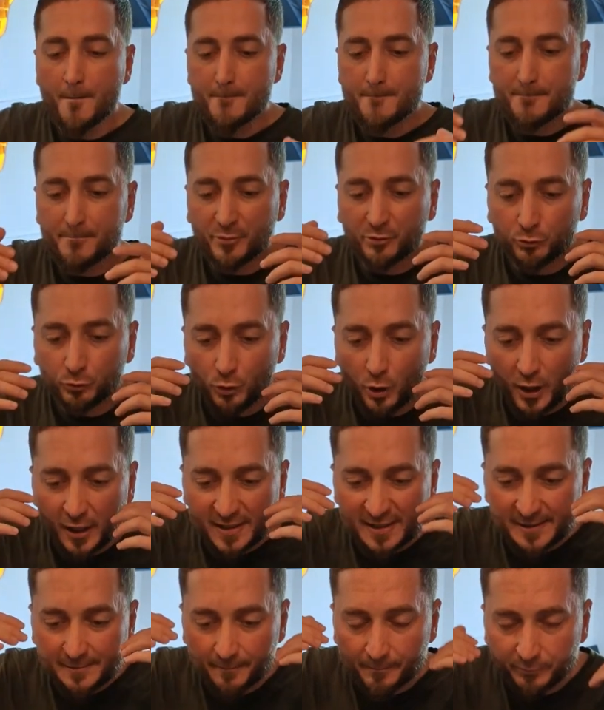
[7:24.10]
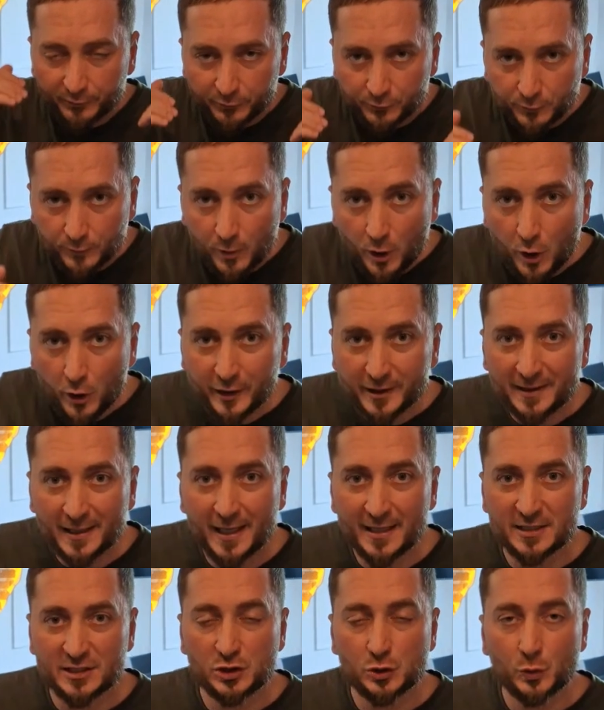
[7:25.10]
Price broke
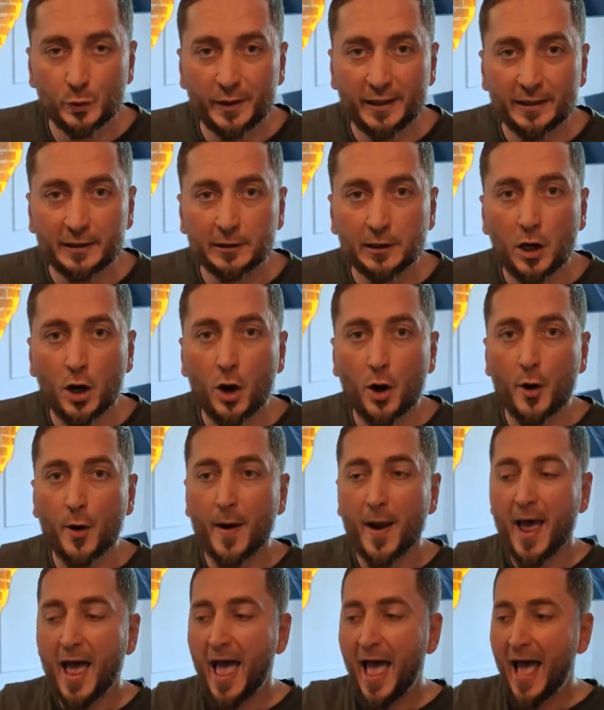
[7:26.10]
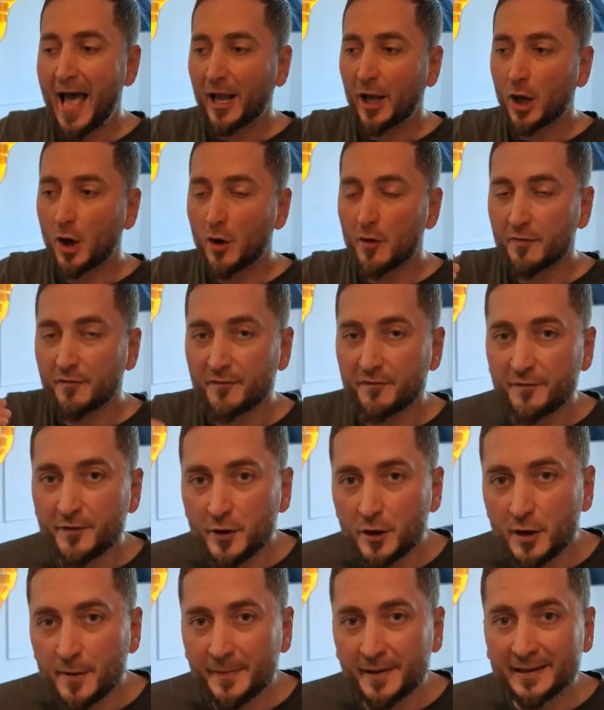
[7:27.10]
that swing low,
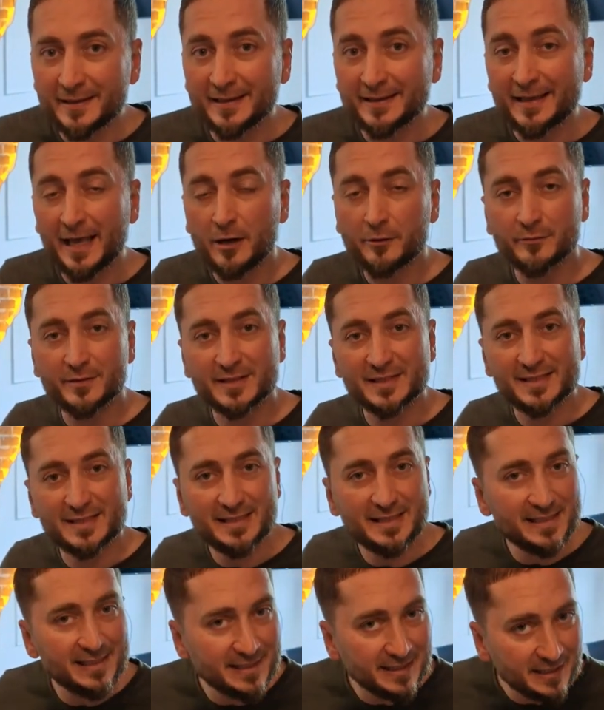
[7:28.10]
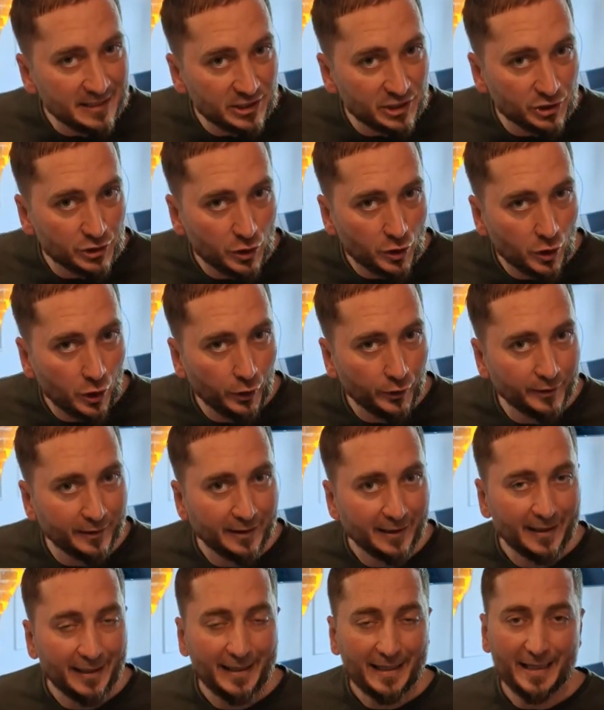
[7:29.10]
confirming that that resistance
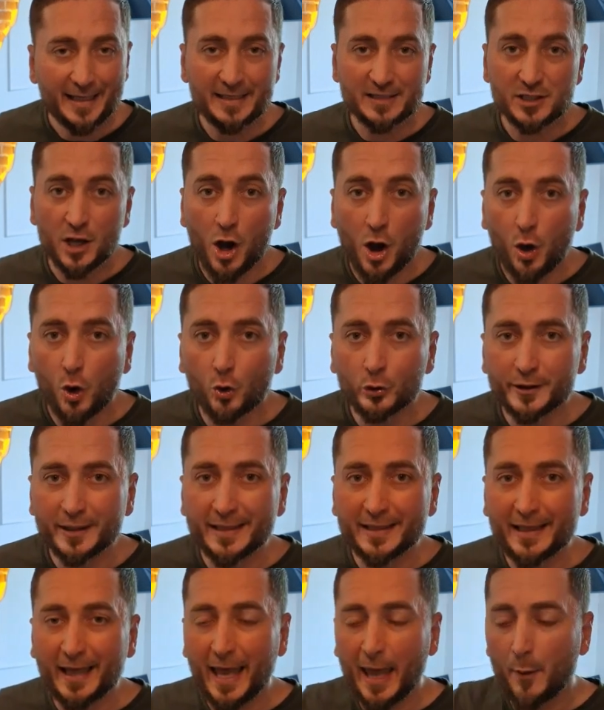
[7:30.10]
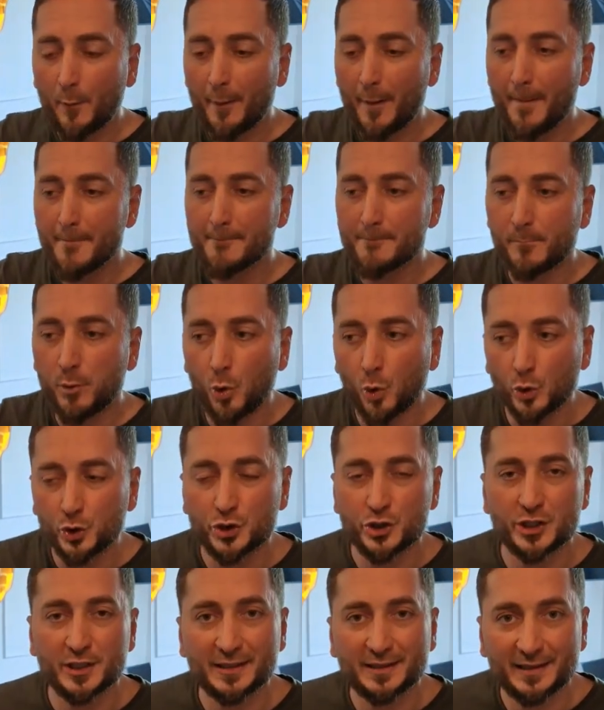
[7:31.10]
zone is holding and we're
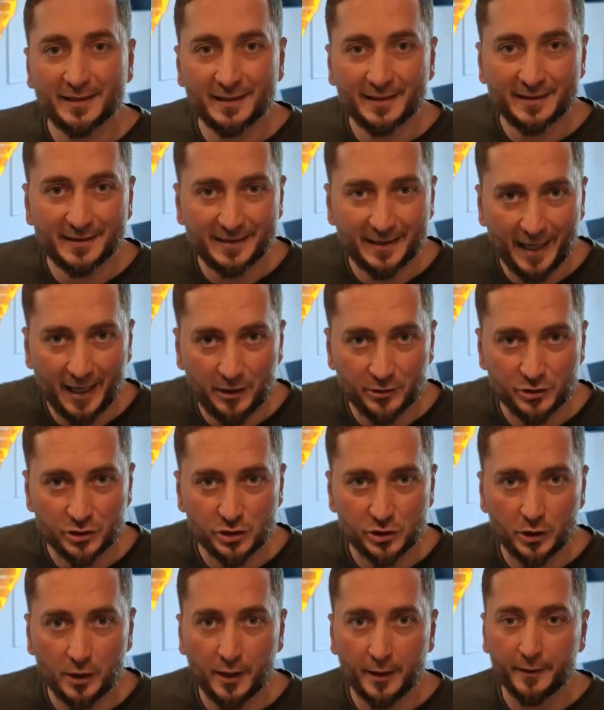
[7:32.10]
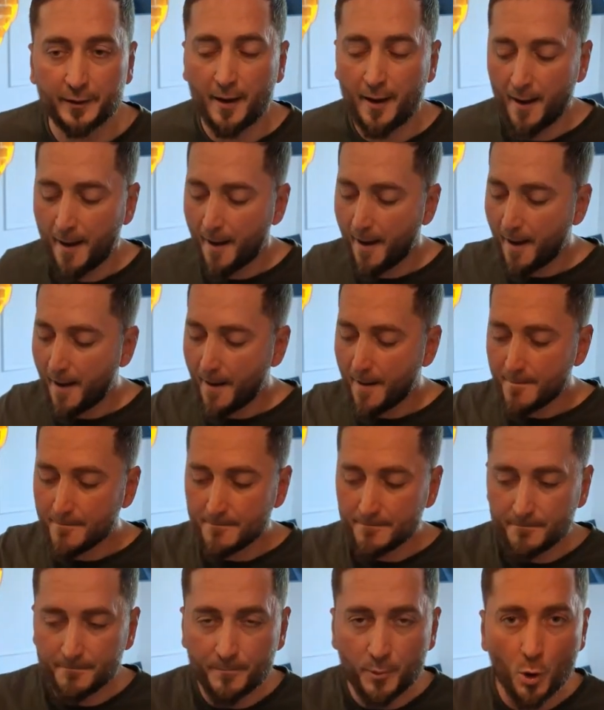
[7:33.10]
pushing to the downside.
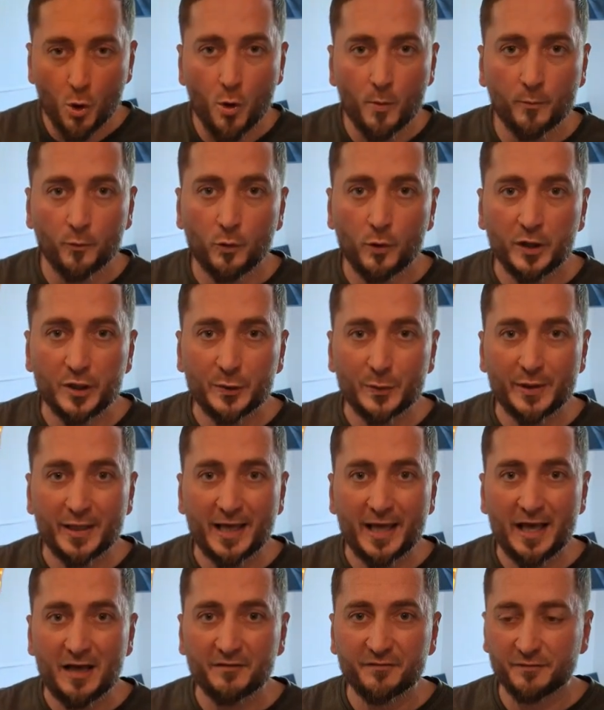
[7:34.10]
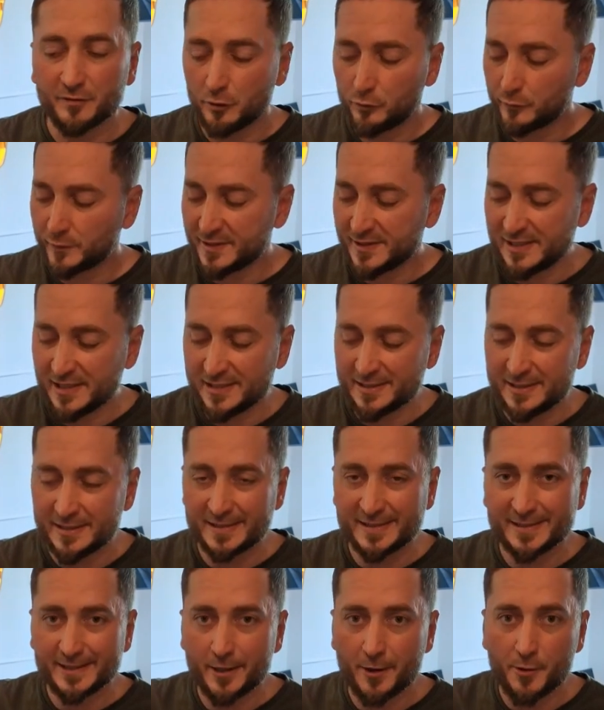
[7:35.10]
Boom, what do we have?
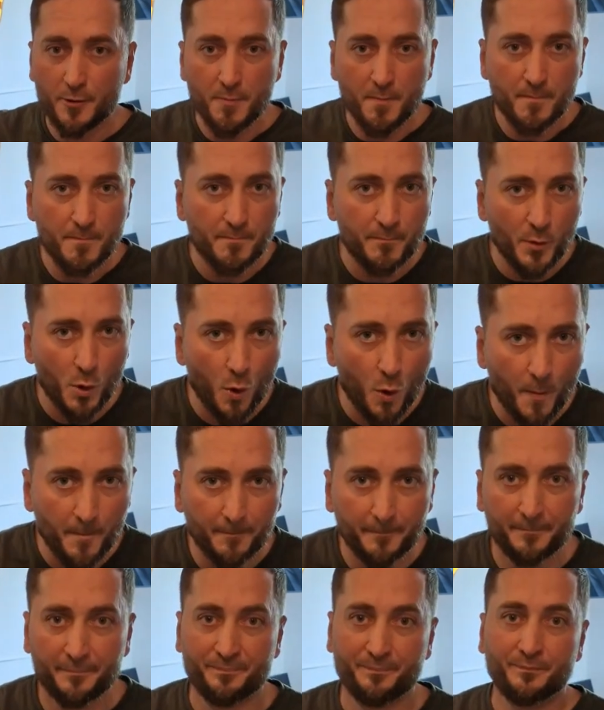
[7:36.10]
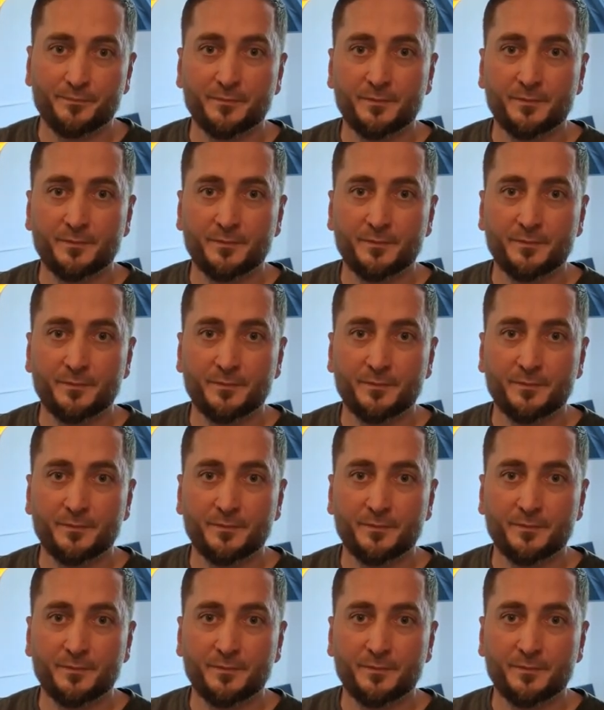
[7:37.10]
Resistance zone. Boom,